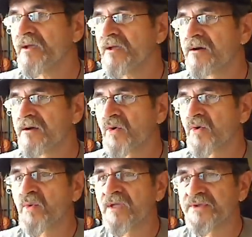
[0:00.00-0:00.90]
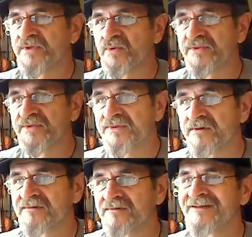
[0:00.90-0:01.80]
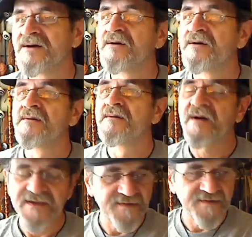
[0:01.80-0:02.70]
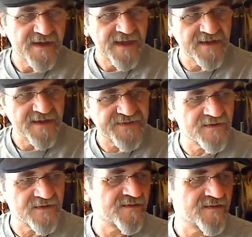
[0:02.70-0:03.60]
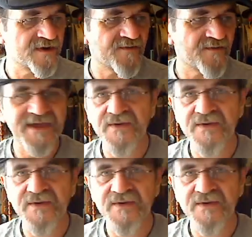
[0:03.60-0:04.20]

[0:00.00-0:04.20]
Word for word: Or will I be doing it soon? I have some mic